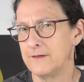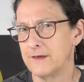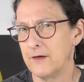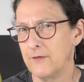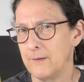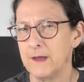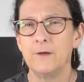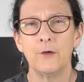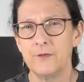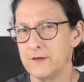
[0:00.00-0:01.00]
it and stuff. I
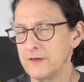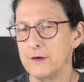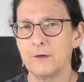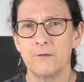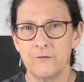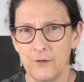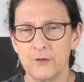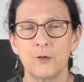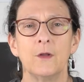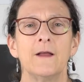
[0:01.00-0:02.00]
mean, no offense to you
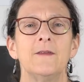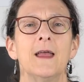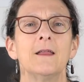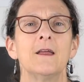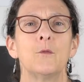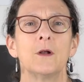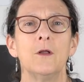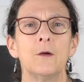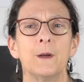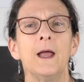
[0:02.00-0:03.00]
folks who like the Alienware
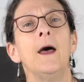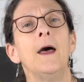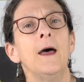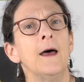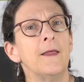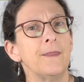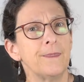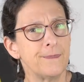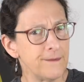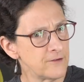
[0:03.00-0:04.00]
look, but
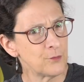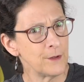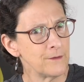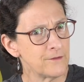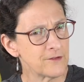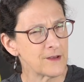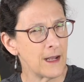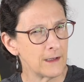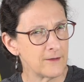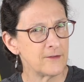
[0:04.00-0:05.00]
this one just
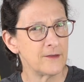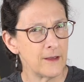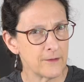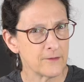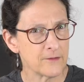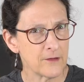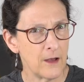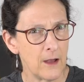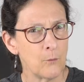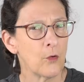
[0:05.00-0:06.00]
kind of says
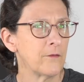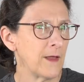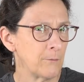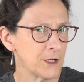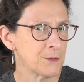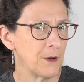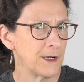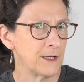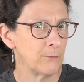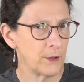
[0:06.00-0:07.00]
I'm worth that much
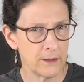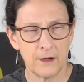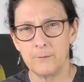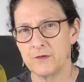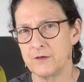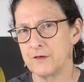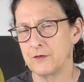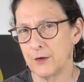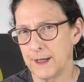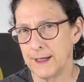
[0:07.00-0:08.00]
money when it comes to
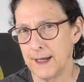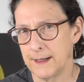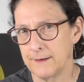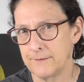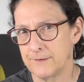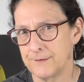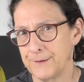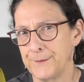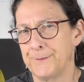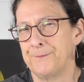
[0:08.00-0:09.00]
just looking at it.
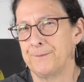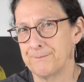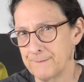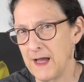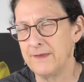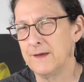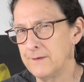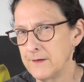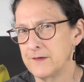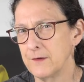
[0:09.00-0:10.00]
So I
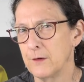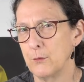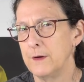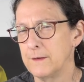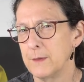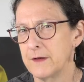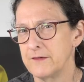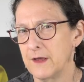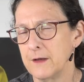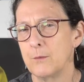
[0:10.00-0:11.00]
think that's still one of the
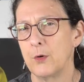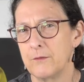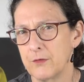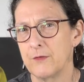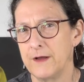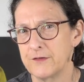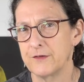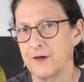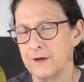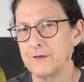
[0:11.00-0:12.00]
biggest selling point for
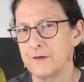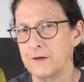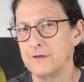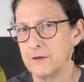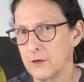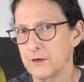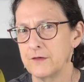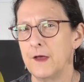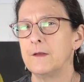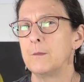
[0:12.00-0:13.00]
Razers, honestly, is the
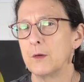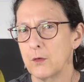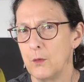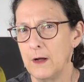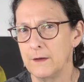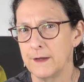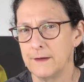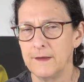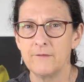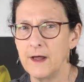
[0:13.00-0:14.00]
looks and the build quality,
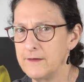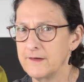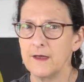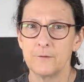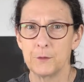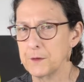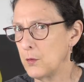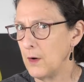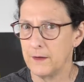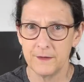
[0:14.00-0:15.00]
and they've got it together with the
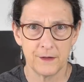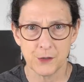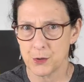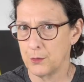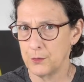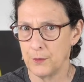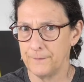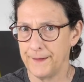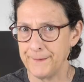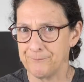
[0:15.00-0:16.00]
quality control and
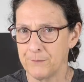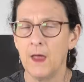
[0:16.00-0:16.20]
all that.